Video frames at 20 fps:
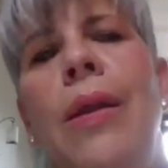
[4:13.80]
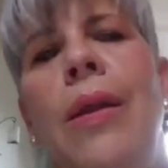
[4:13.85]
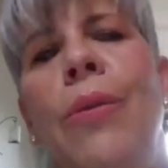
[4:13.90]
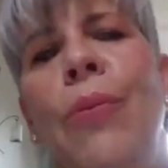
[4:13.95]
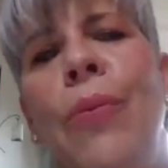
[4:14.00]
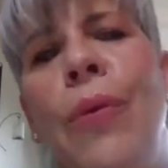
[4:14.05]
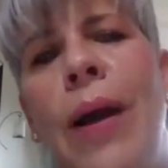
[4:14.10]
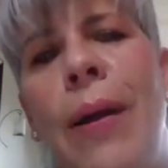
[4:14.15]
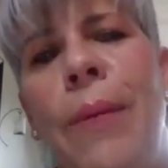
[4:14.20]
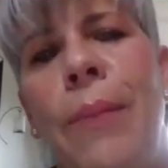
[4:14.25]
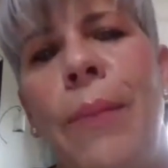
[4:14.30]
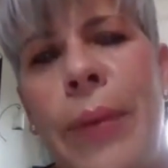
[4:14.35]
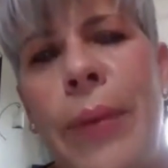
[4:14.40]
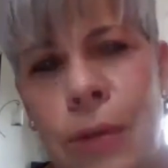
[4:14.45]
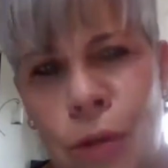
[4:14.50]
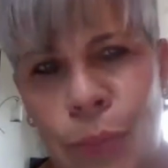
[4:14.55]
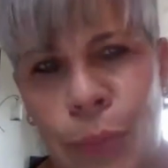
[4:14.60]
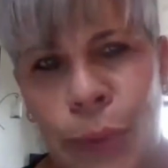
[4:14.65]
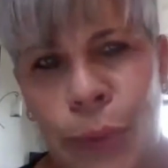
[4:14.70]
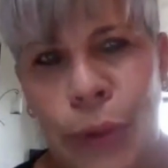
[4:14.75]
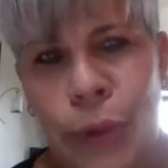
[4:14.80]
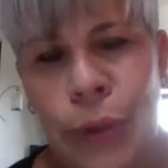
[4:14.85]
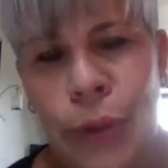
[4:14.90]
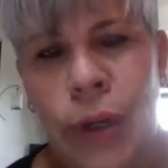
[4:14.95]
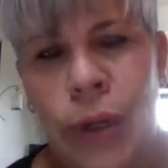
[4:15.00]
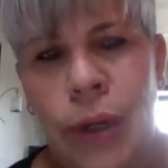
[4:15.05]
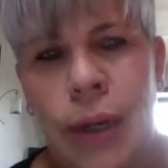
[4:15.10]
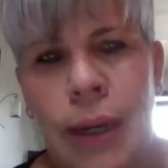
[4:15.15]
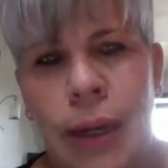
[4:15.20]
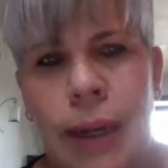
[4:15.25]
throughout
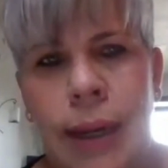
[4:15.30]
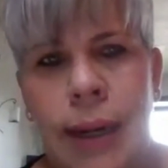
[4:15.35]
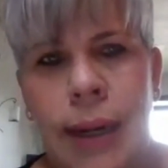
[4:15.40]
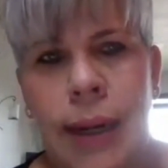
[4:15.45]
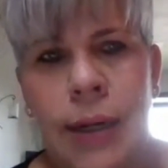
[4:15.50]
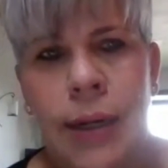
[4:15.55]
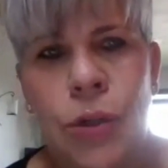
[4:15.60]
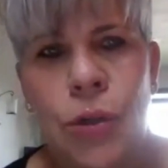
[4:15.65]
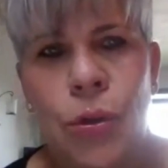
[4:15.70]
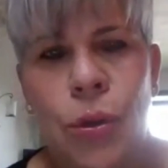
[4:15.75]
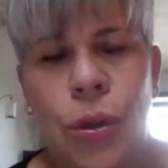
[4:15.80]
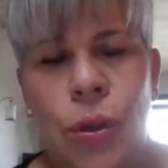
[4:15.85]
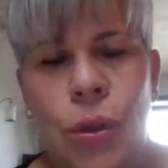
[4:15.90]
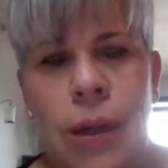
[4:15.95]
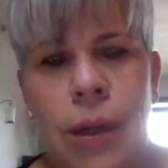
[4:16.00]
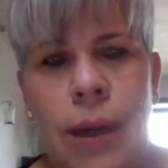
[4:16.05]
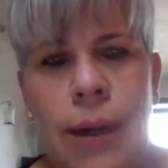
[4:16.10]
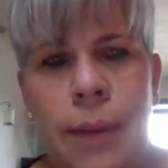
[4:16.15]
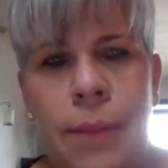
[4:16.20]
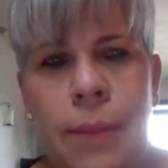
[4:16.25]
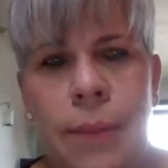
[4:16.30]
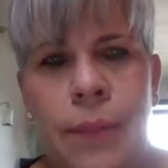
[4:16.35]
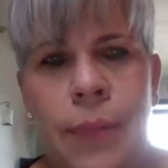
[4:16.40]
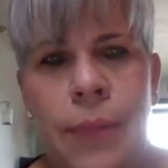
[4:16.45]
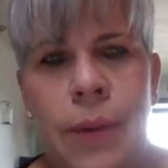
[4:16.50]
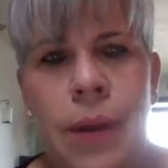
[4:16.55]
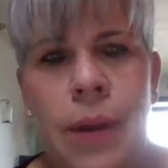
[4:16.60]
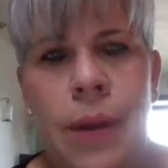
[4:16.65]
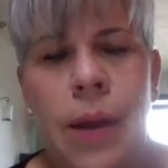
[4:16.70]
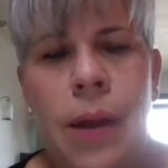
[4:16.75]
Pittsburgh, and I took
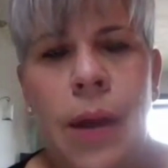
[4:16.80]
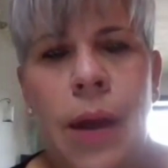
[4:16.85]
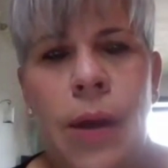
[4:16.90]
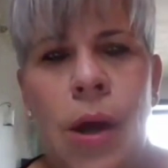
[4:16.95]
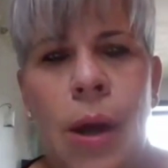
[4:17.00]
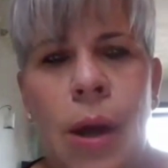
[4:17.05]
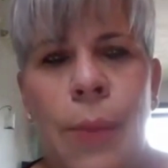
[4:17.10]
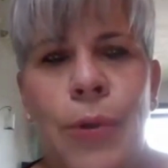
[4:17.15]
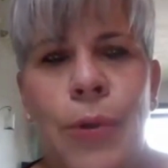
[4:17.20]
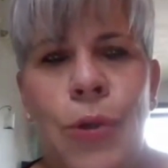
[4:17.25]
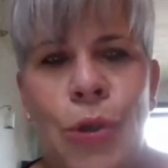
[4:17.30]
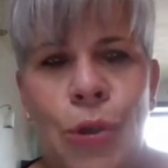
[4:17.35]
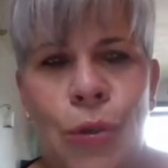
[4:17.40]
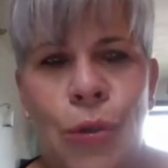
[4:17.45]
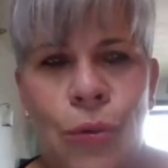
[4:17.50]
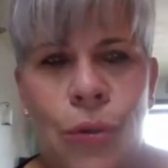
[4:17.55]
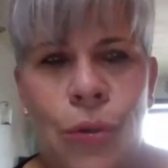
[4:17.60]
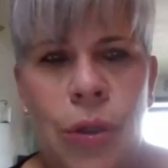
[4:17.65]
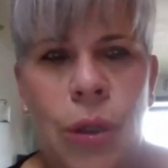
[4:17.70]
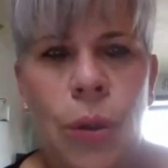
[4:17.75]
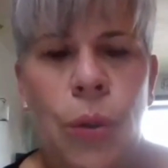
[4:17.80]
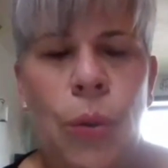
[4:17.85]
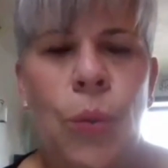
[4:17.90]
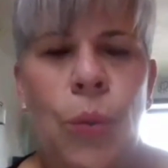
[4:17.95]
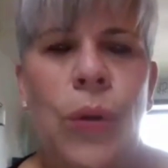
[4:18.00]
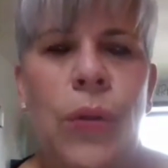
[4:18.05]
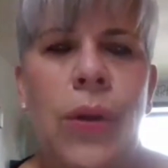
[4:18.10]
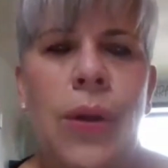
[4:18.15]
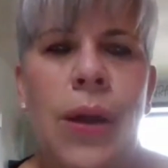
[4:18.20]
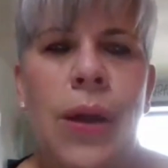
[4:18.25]
an opportunity
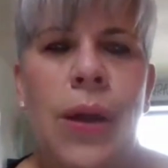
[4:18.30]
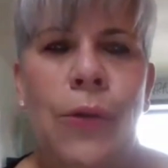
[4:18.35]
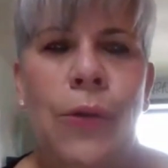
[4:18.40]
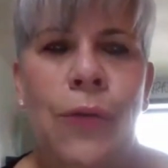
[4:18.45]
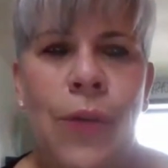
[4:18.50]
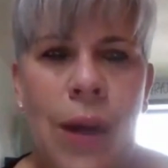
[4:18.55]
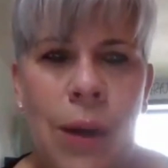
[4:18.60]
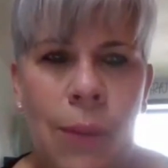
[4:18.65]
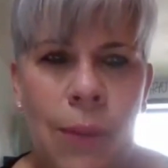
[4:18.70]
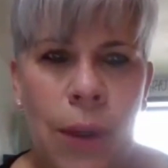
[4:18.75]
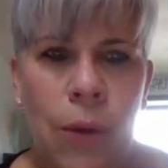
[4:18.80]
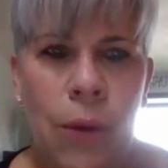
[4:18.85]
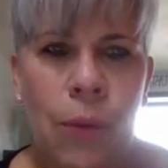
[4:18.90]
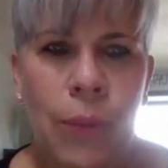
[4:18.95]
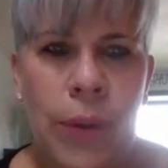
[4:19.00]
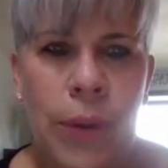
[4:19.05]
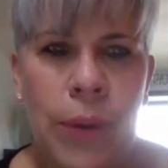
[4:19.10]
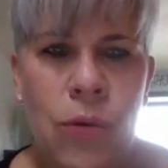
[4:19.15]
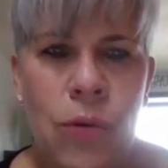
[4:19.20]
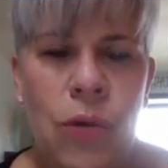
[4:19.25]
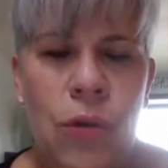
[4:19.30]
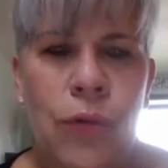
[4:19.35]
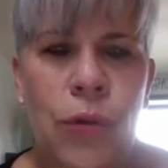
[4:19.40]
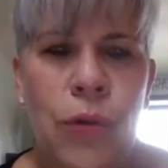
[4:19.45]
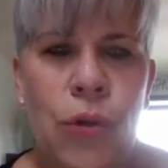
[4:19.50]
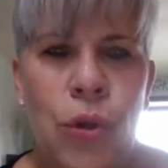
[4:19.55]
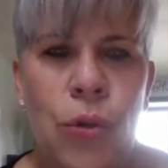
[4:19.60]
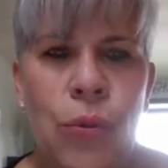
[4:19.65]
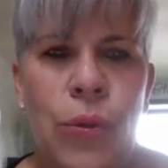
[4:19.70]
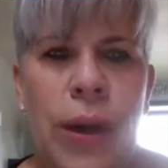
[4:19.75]
with another family-owned business for
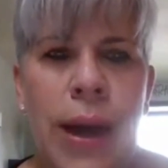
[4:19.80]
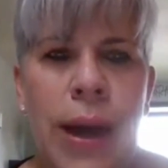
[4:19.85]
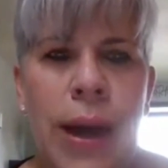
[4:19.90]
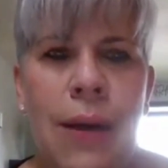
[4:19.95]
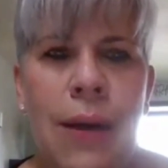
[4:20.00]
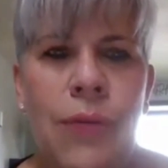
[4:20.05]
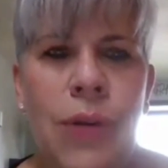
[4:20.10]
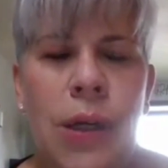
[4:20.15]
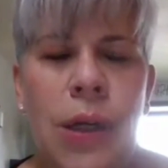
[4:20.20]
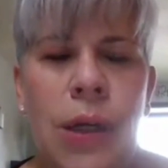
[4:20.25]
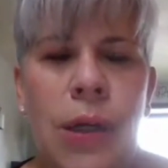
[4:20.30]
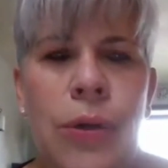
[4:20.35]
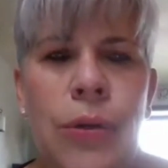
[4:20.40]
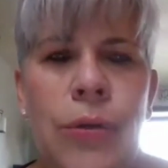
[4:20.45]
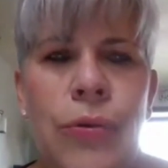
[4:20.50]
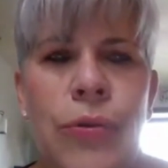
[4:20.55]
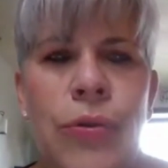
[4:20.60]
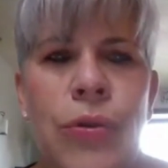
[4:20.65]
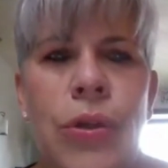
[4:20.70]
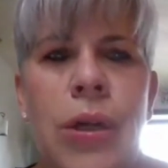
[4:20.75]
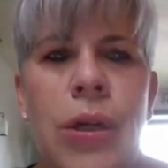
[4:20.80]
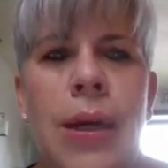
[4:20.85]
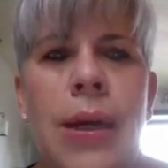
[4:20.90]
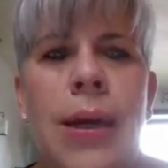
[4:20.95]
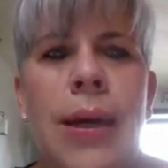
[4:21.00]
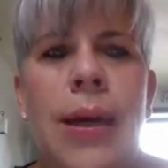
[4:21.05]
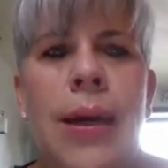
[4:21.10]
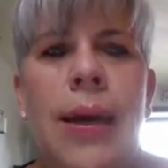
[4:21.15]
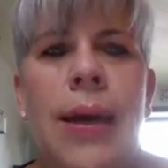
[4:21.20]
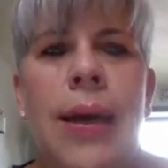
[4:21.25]
2.5 years.
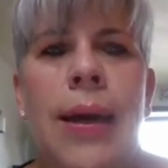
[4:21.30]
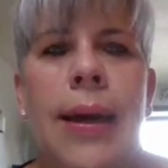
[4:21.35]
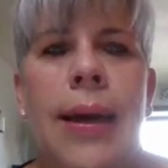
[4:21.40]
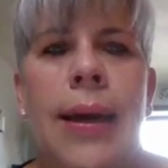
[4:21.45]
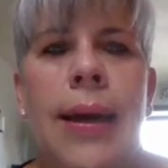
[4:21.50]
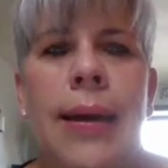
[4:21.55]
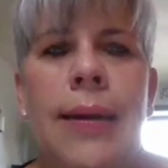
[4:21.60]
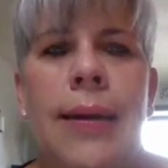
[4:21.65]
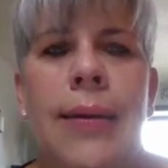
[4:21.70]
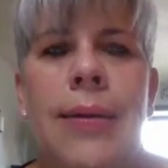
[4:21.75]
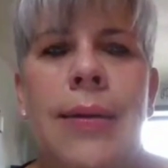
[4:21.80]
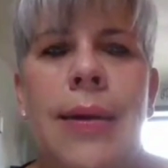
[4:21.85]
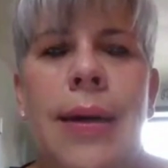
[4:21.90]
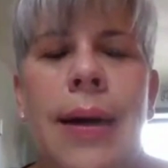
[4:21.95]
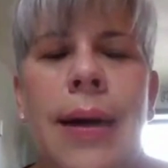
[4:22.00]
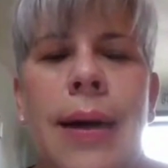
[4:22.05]
And